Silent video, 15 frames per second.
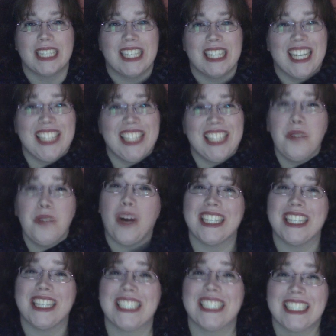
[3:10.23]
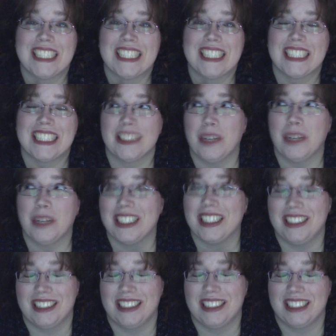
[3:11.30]
And I didn't want to, well,
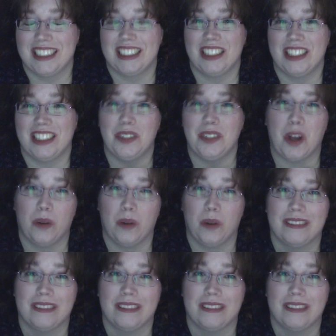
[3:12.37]
you know.